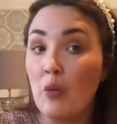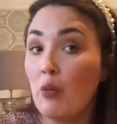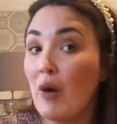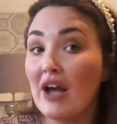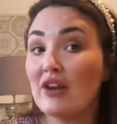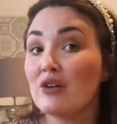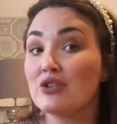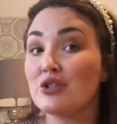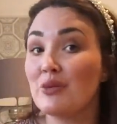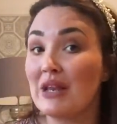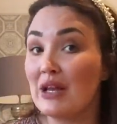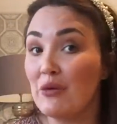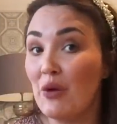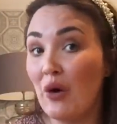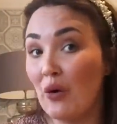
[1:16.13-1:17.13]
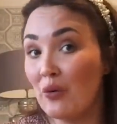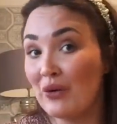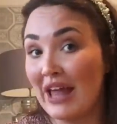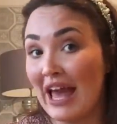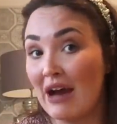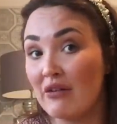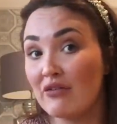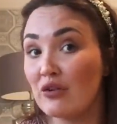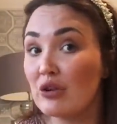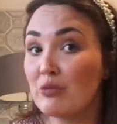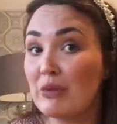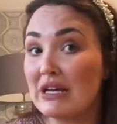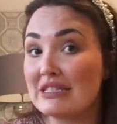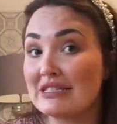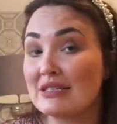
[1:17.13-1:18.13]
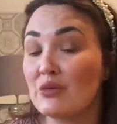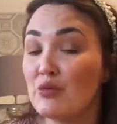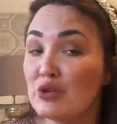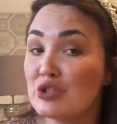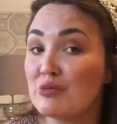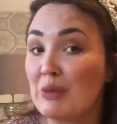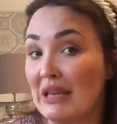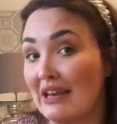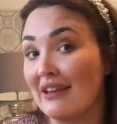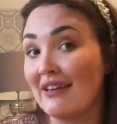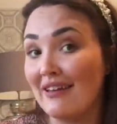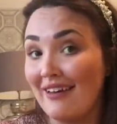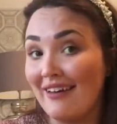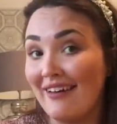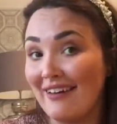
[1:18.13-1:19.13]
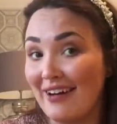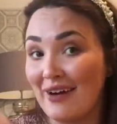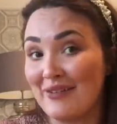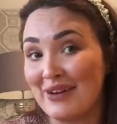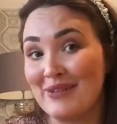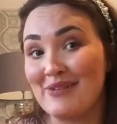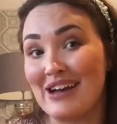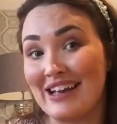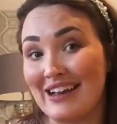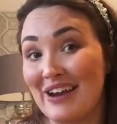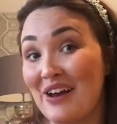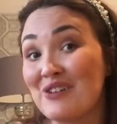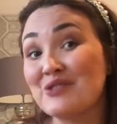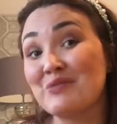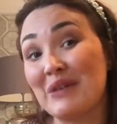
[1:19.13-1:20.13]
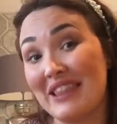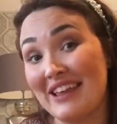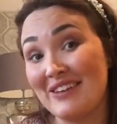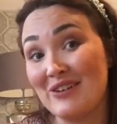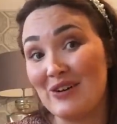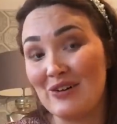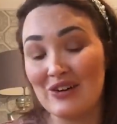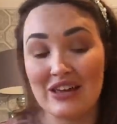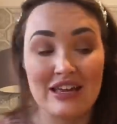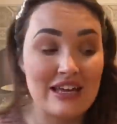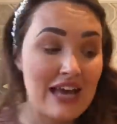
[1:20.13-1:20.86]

Why not do a little haul now of all the bits that would have been a going away clothes, but they're not.